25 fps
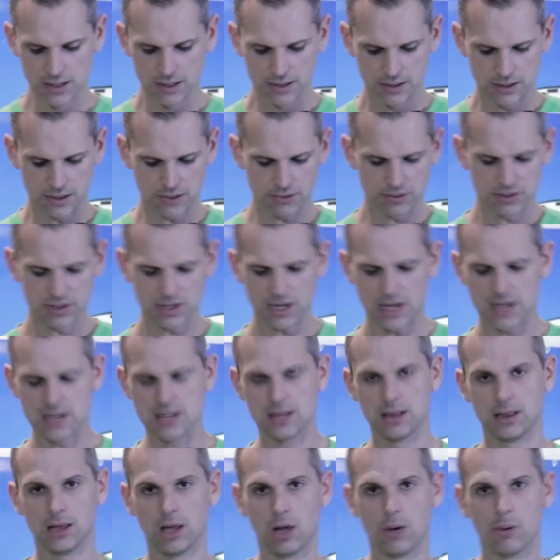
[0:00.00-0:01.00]
There is
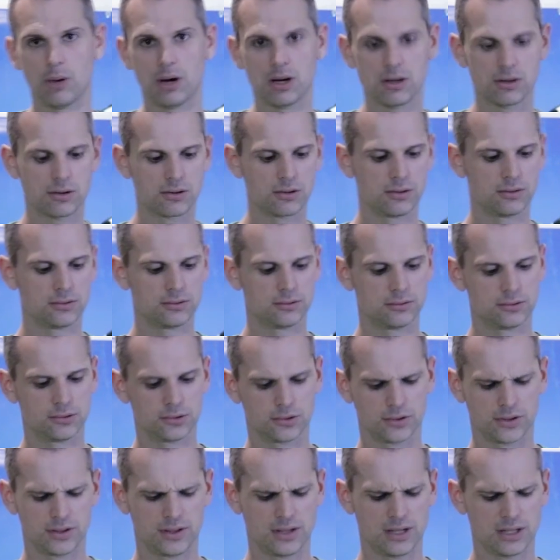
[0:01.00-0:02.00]
a lower,
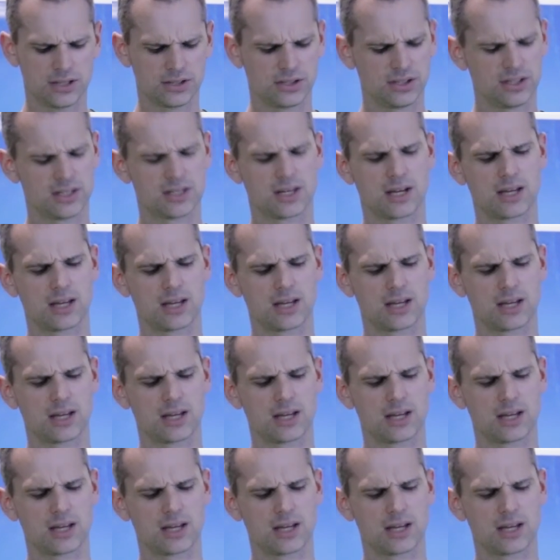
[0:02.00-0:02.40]
or actually,